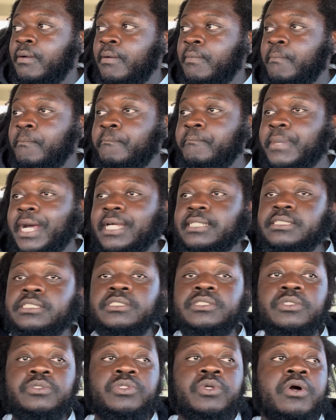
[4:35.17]

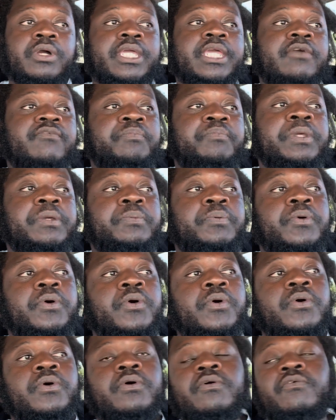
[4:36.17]
don't give
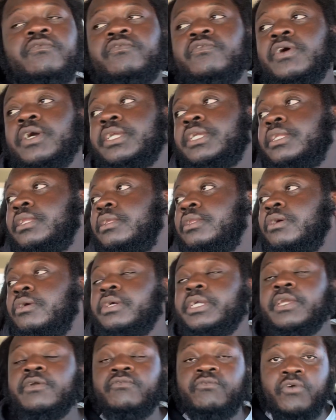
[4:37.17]
people fucking, don't
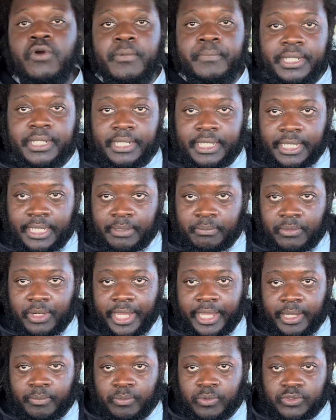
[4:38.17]
give women
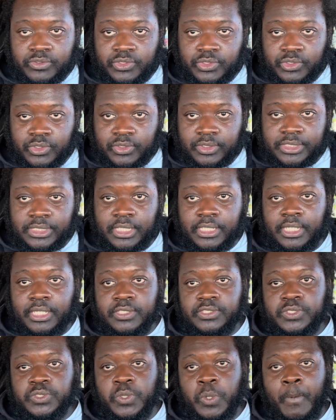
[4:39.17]
ammo to use
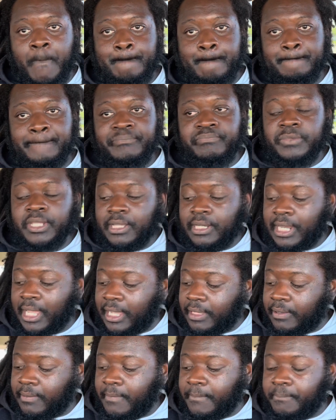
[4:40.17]
against you.
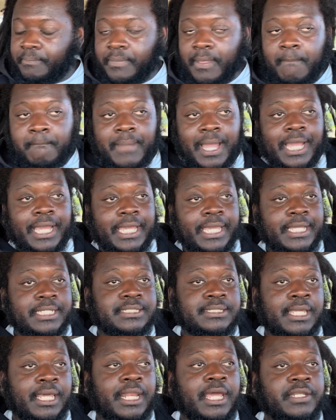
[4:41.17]
Like my ex
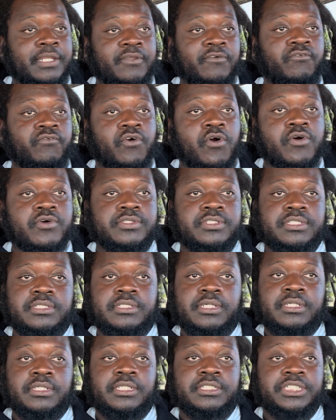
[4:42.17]
that I divorced,
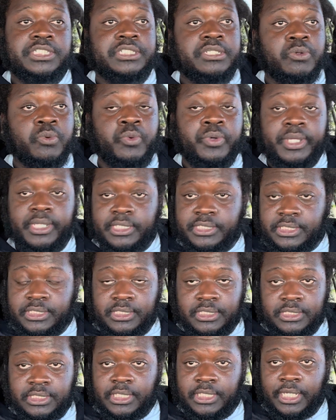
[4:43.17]
she wish
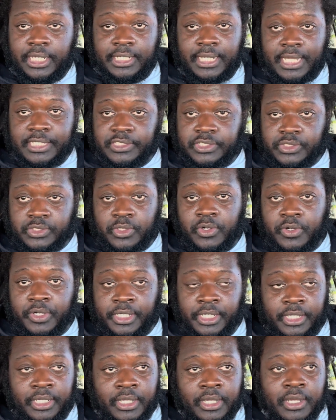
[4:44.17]
she had that
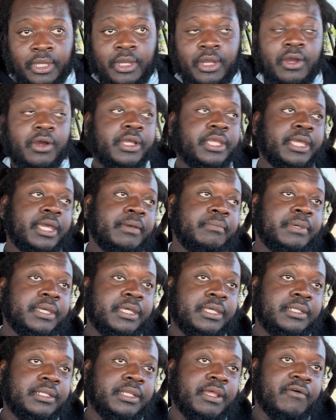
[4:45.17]
story. Oh yeah,
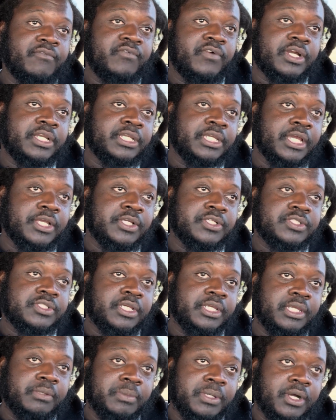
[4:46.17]
man, that fucking nigga used to
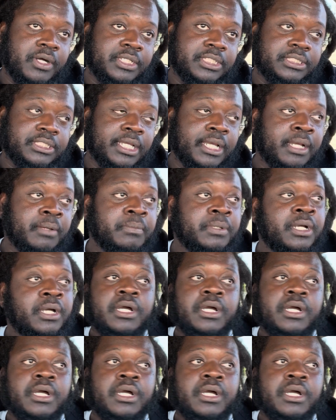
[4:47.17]
hit me all the time.